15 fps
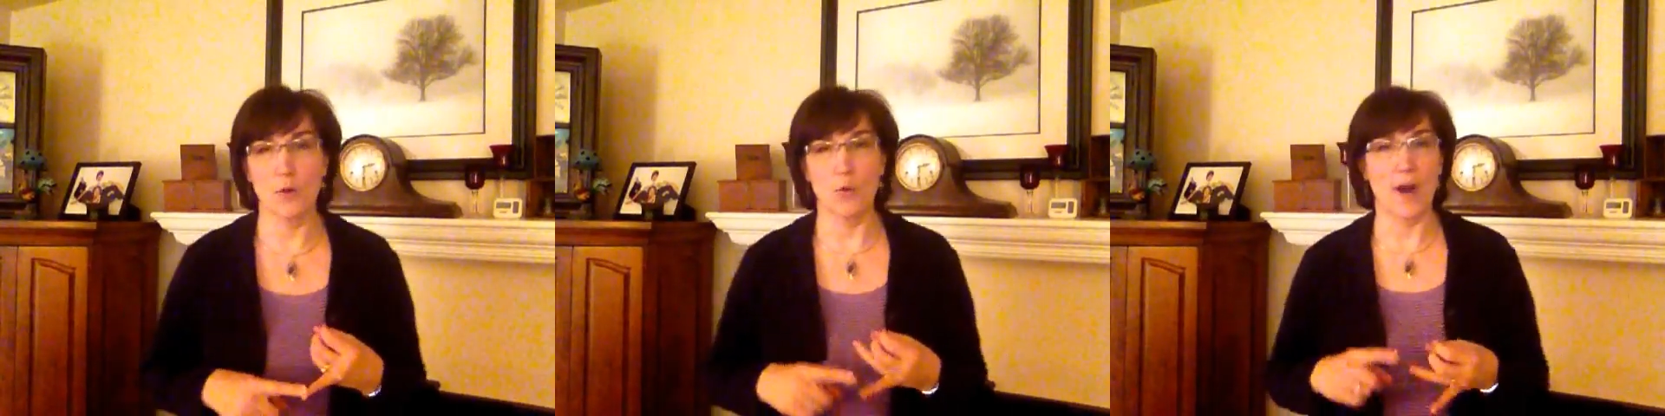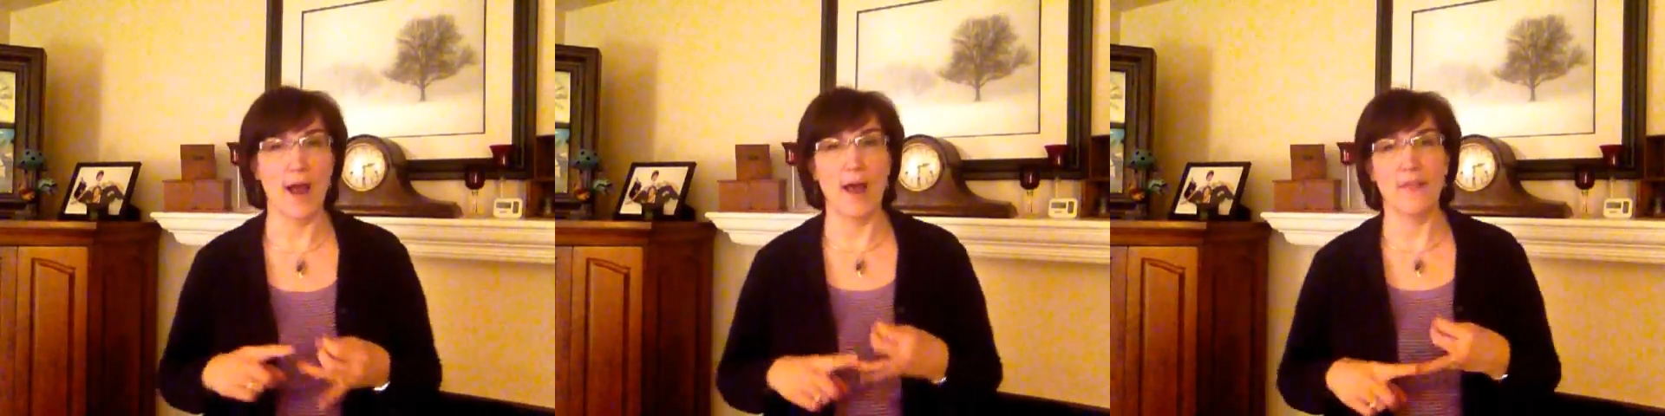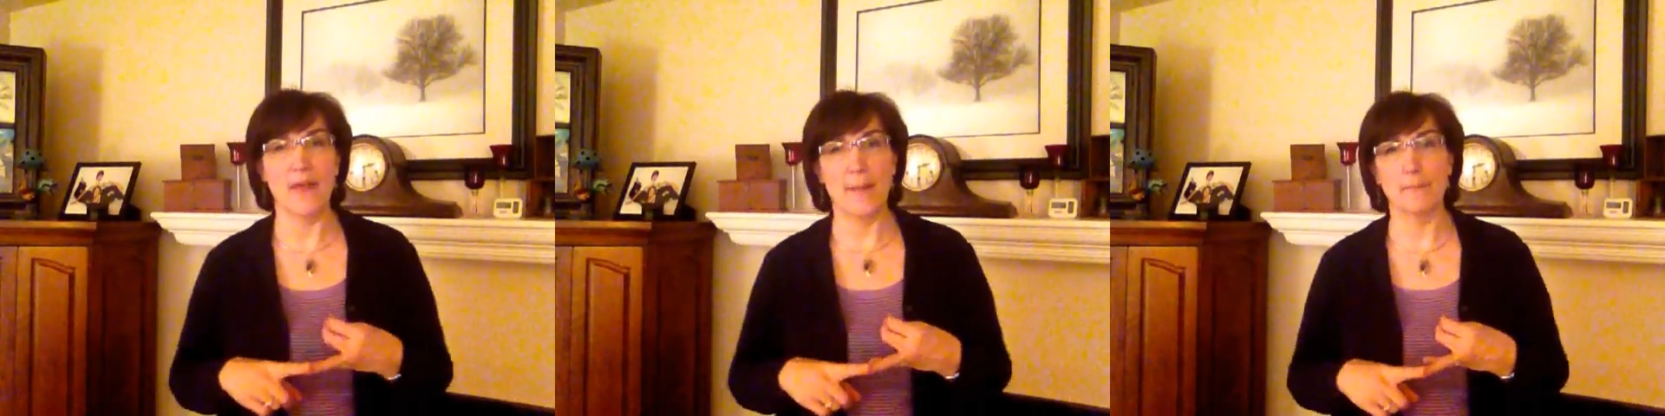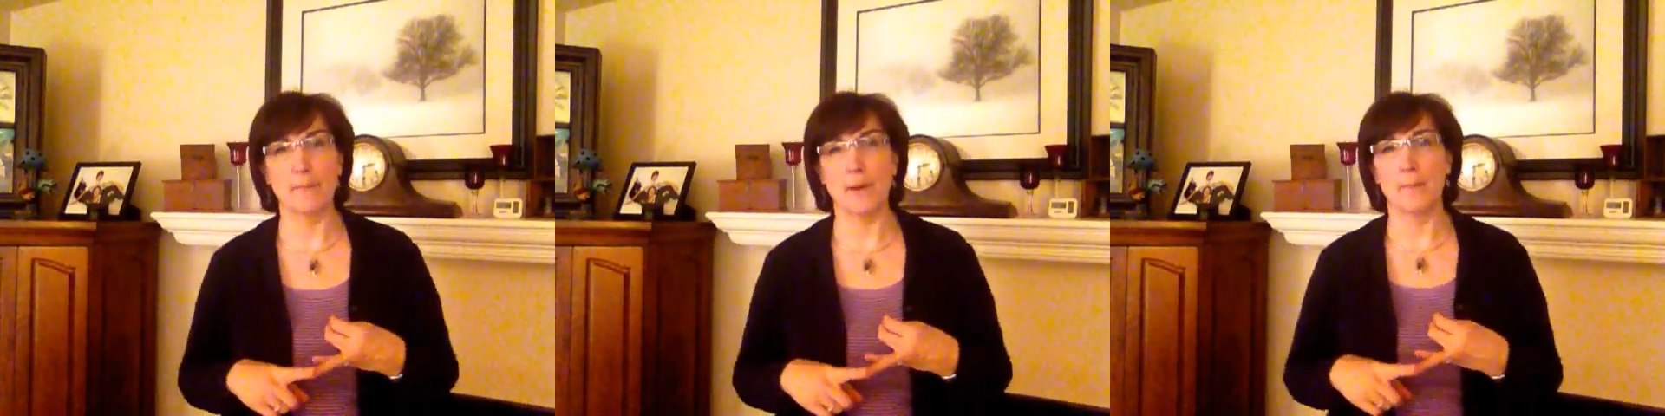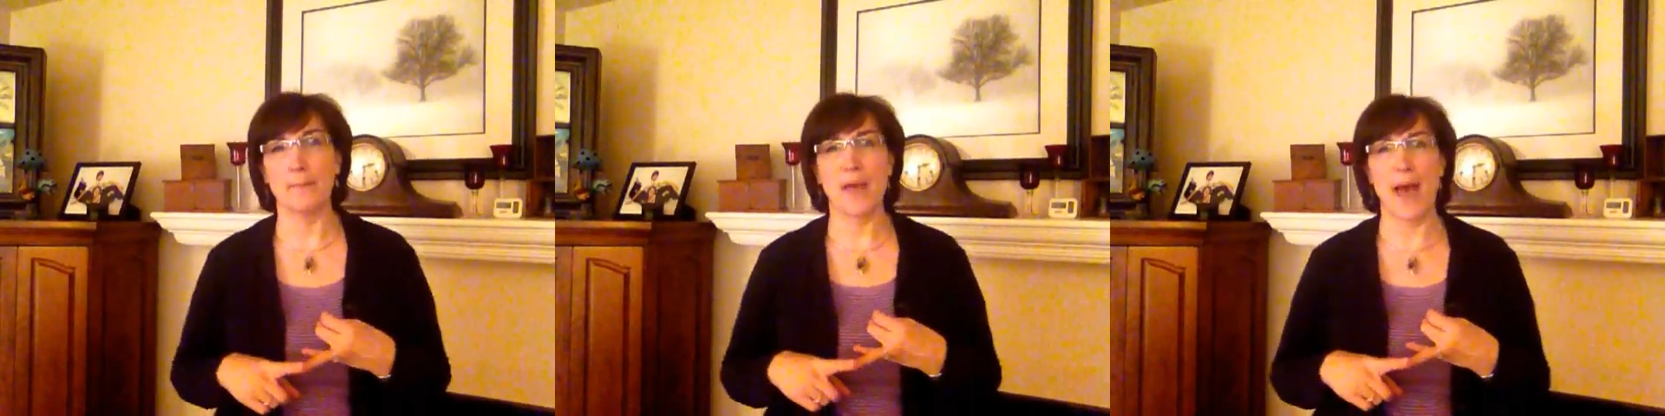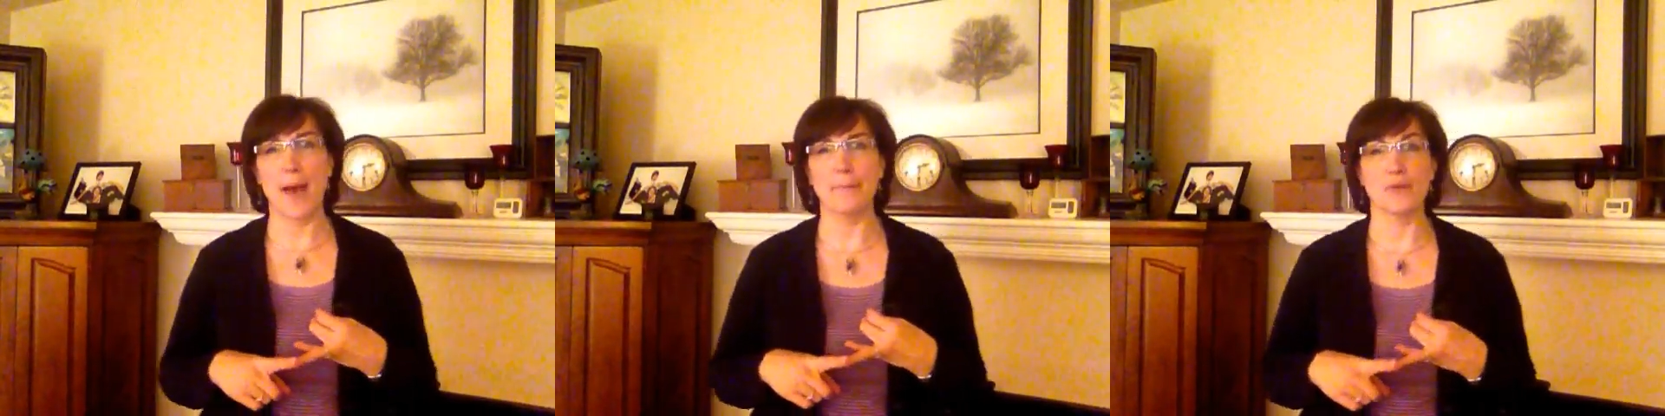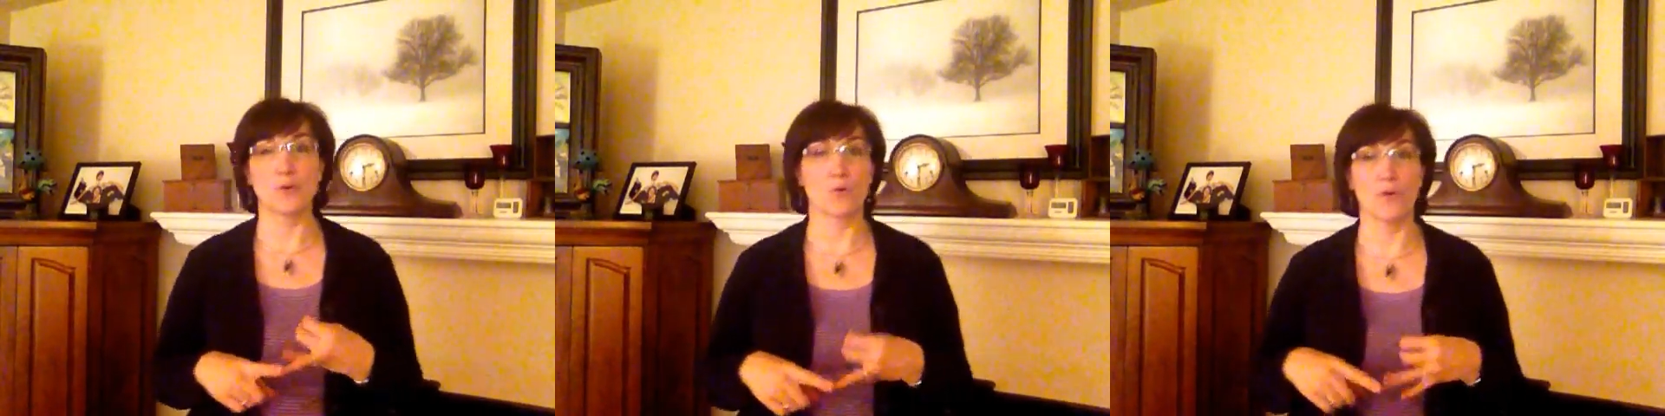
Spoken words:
or how that bump happened,